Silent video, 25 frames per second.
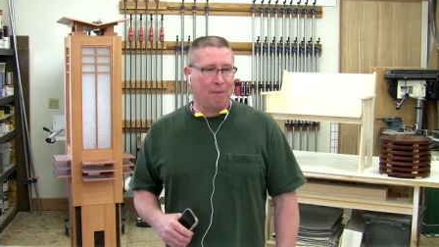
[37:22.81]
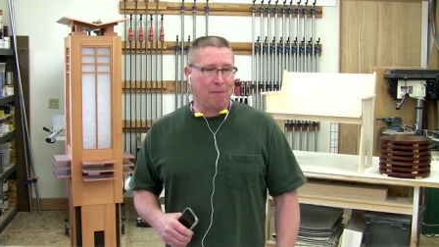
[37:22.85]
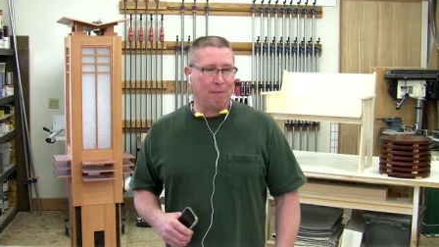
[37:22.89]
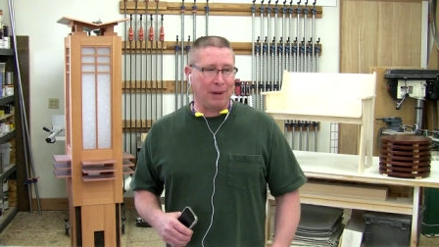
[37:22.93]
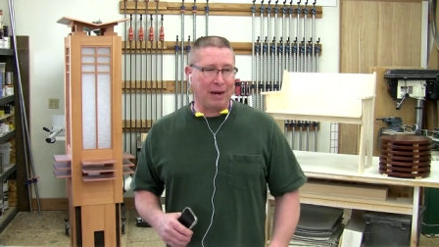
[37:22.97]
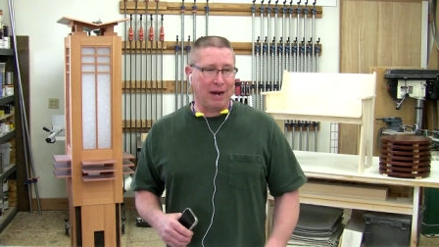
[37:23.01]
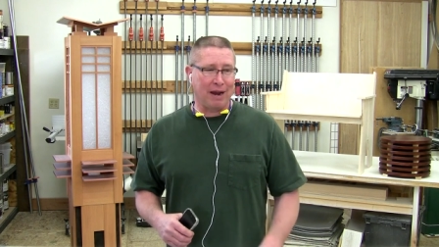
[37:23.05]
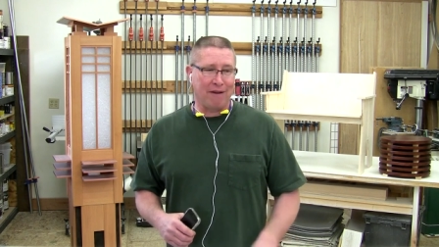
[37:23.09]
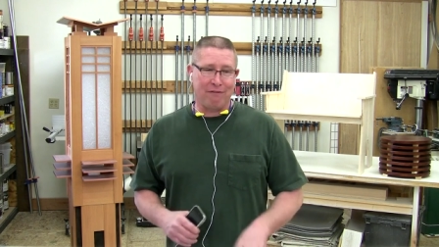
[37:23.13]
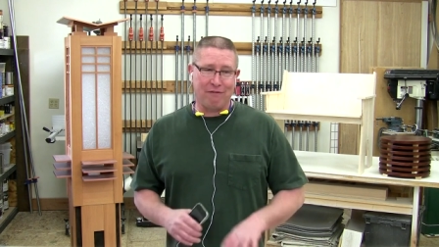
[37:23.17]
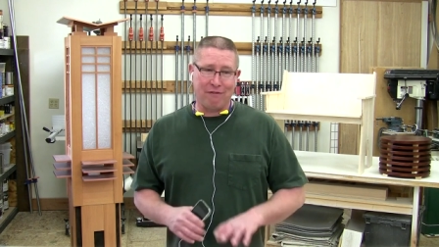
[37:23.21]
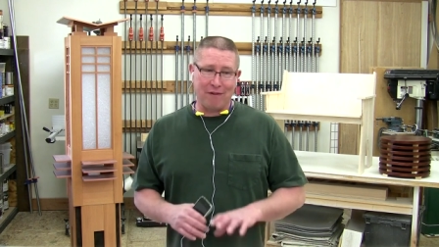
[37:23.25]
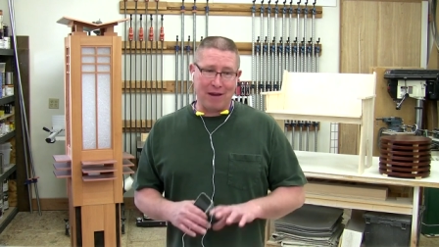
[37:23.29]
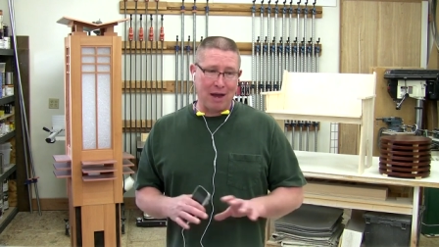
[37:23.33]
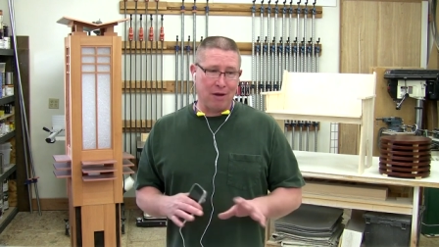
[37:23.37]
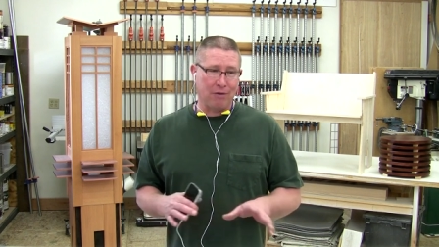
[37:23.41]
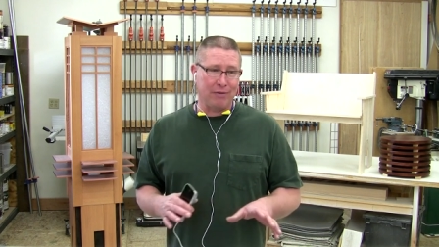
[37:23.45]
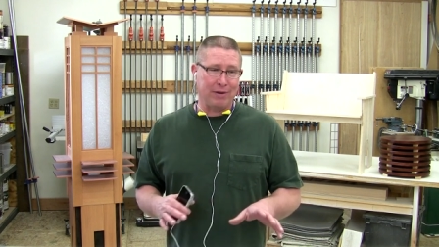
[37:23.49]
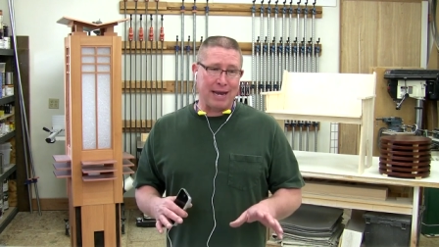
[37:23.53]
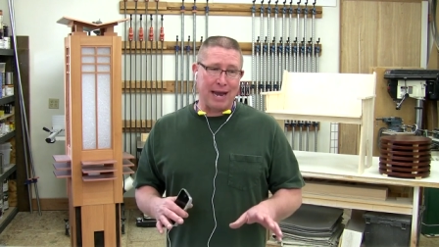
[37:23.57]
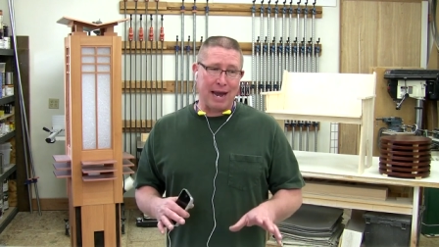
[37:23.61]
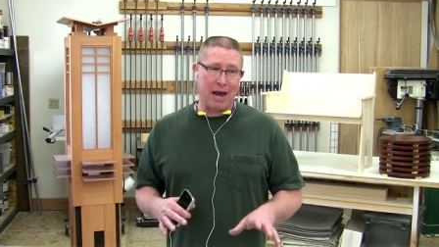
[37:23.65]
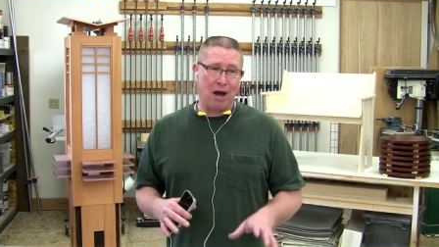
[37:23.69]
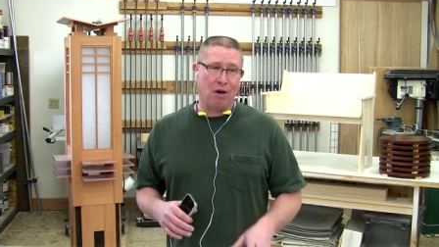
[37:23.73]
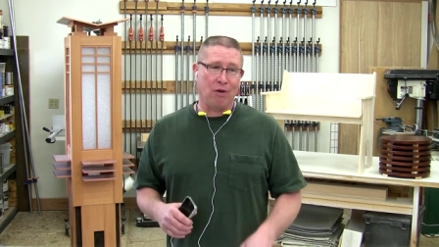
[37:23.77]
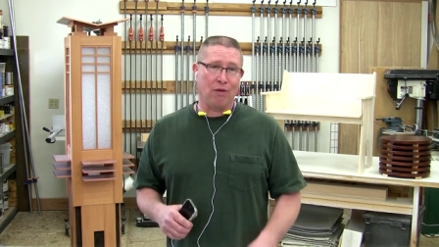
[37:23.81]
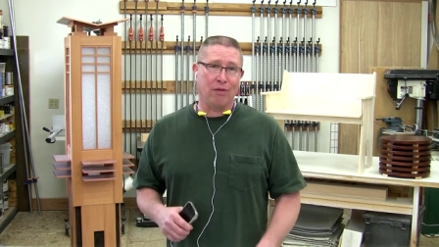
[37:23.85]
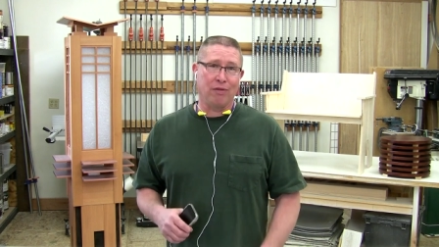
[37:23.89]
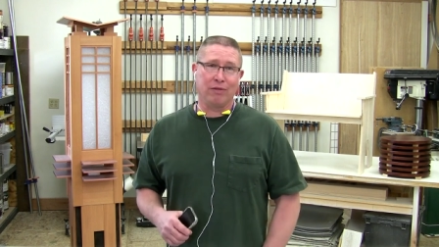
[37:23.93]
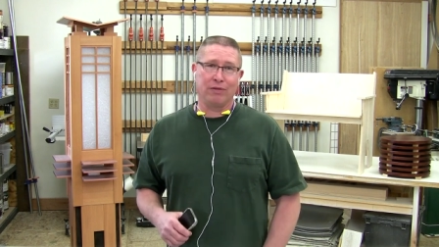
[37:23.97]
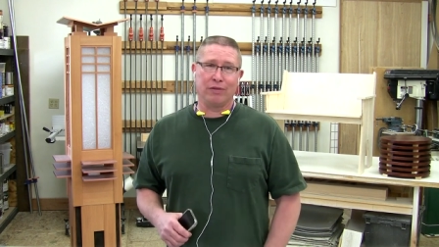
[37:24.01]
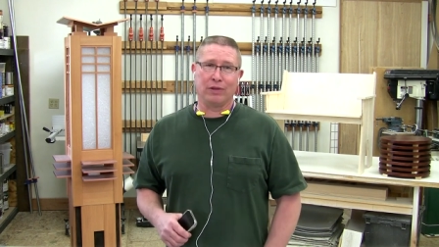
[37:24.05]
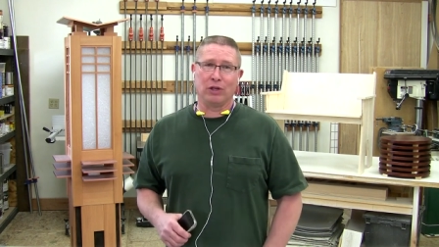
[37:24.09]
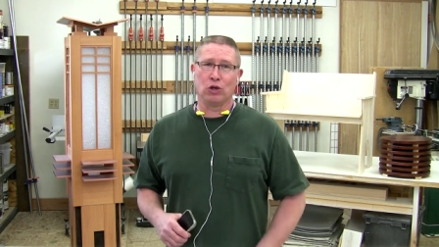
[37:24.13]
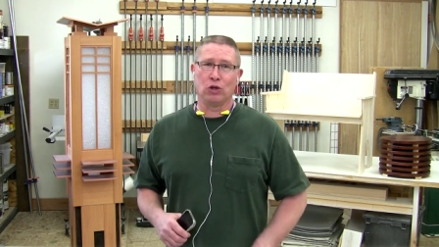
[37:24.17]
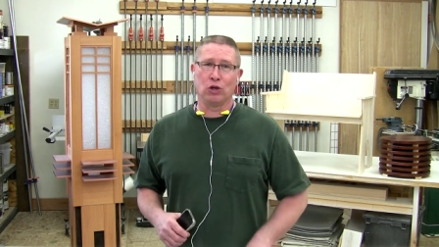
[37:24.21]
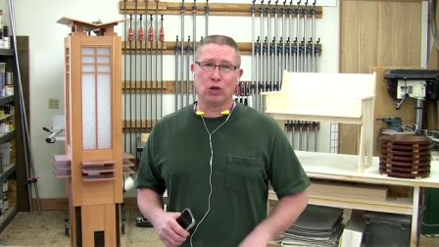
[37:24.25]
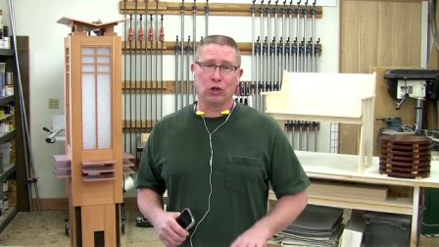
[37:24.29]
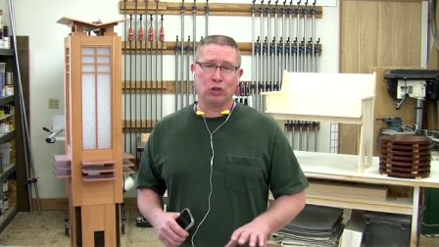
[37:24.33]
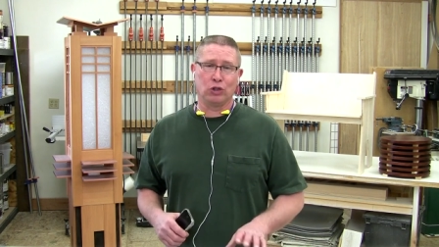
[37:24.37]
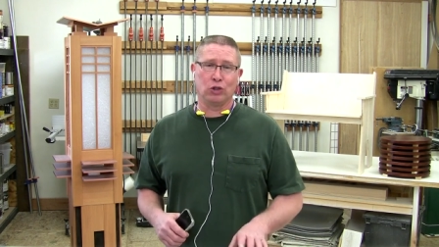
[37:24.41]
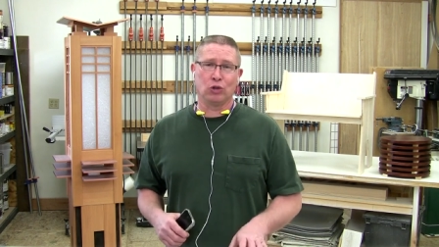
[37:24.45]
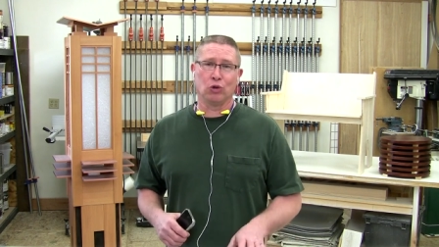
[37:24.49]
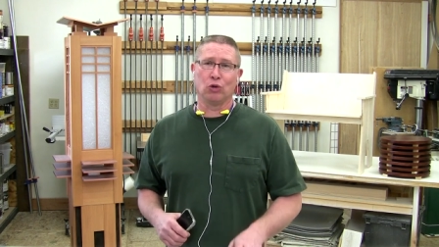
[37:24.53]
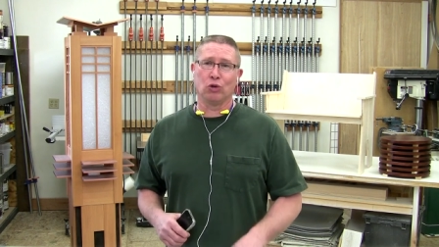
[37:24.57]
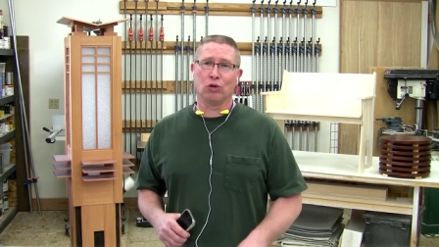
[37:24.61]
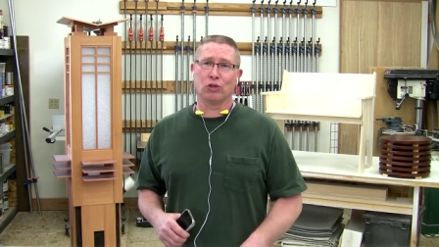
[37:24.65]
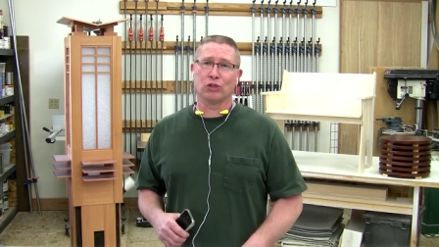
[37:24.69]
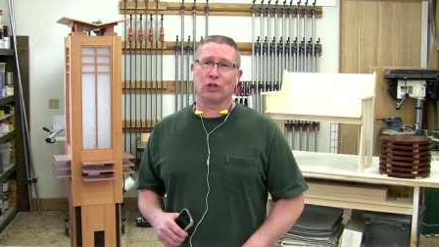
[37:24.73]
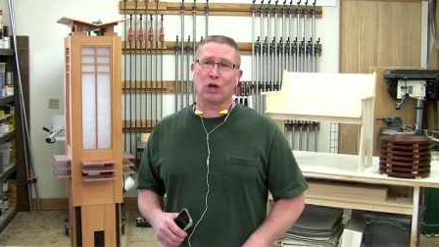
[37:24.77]
but I found out good
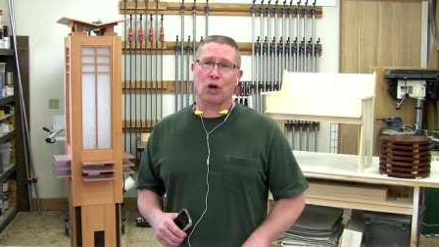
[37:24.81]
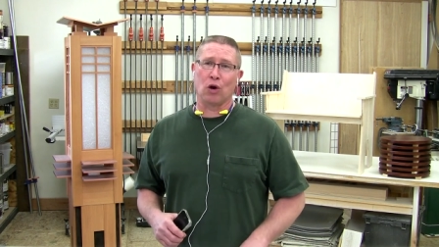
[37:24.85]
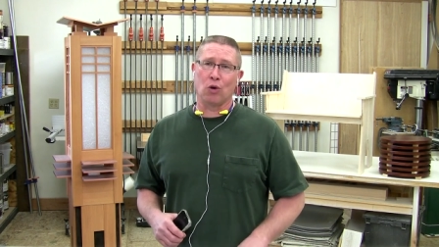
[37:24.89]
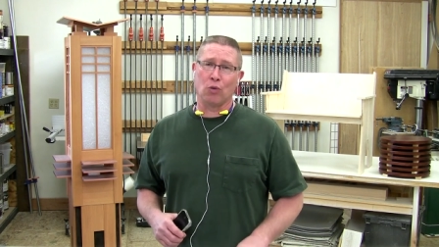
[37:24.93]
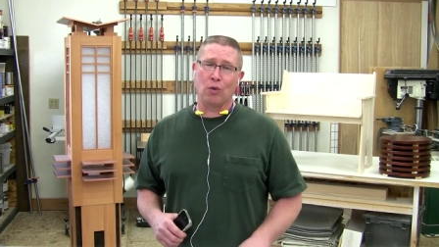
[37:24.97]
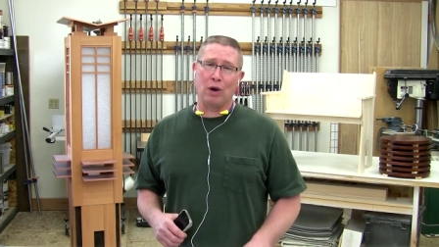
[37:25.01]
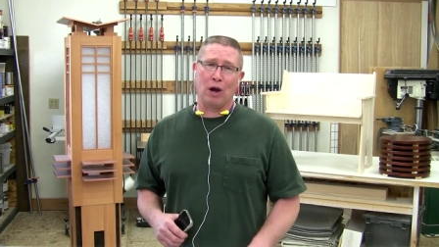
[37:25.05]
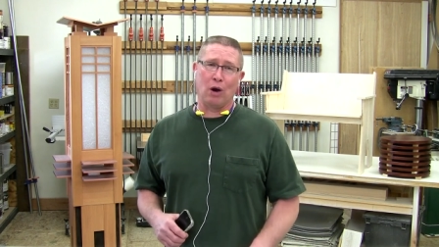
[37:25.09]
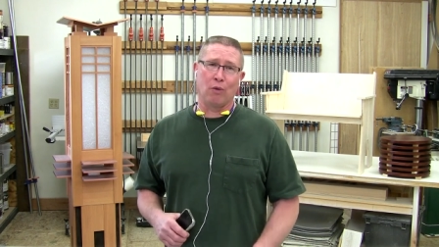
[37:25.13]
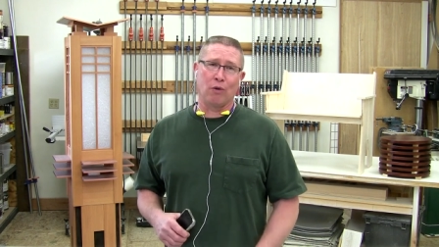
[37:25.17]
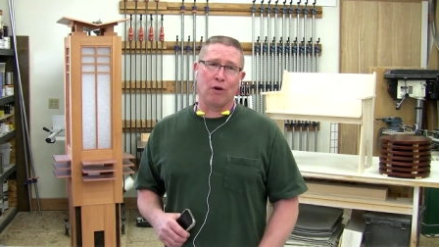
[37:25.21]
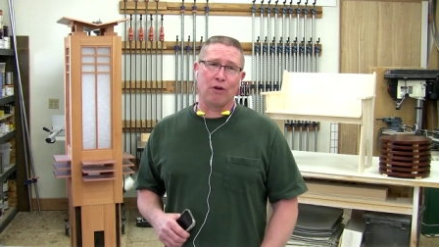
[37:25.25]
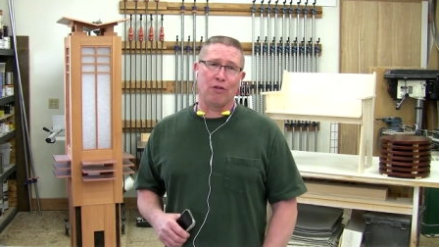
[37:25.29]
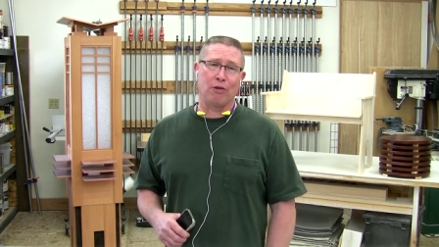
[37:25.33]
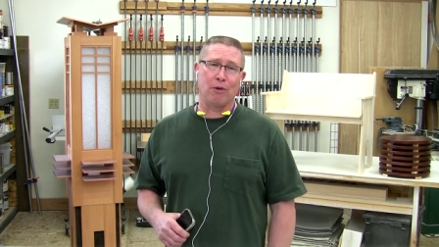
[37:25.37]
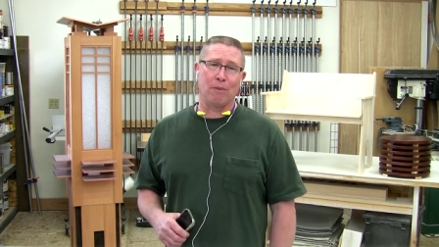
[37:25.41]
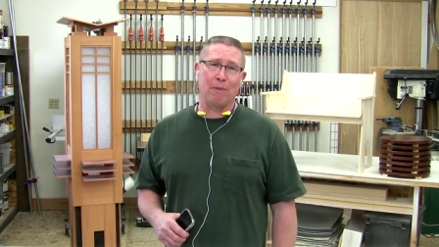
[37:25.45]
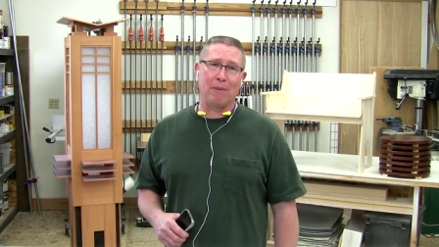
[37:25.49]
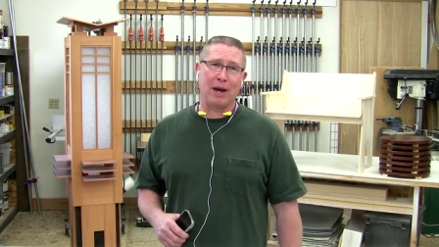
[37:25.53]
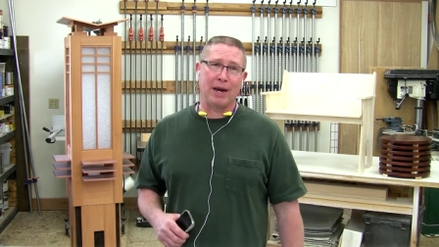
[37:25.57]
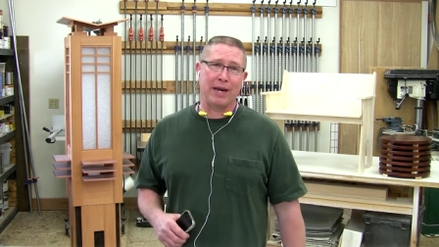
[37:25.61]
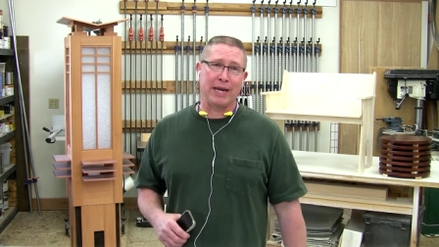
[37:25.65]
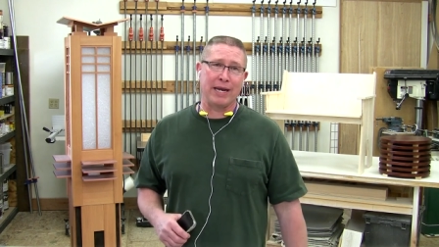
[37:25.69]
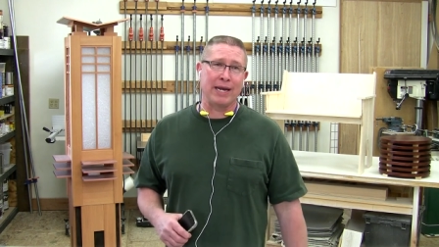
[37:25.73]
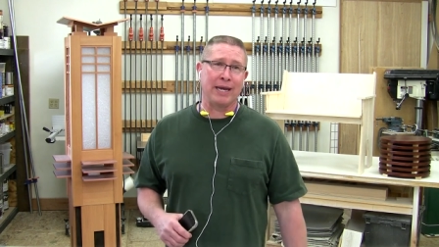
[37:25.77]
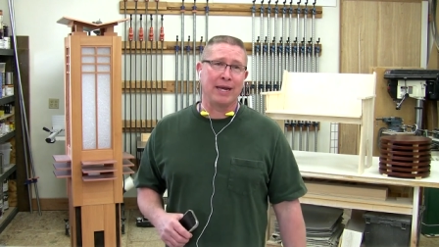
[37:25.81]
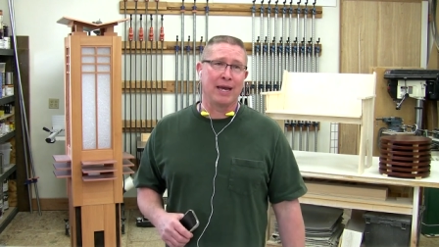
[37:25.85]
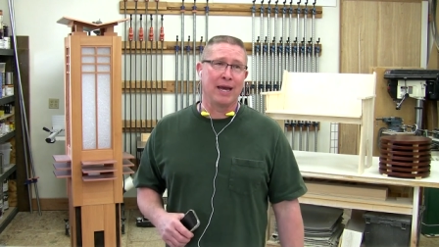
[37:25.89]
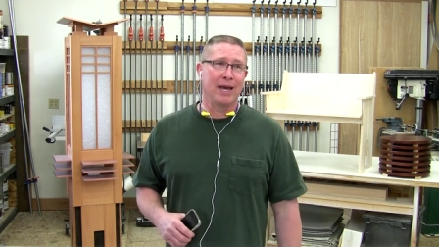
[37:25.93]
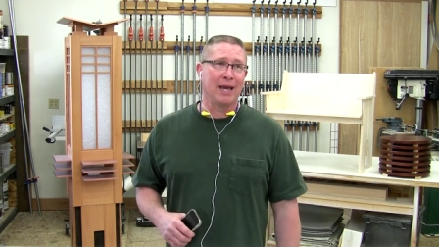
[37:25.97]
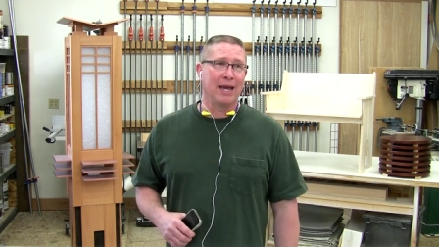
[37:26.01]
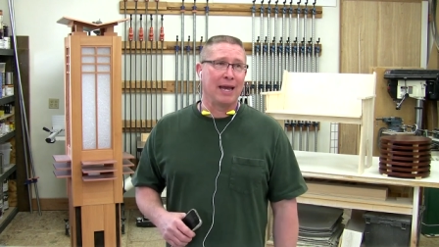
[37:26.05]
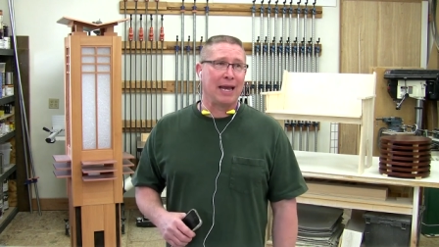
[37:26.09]
tools are well worth the money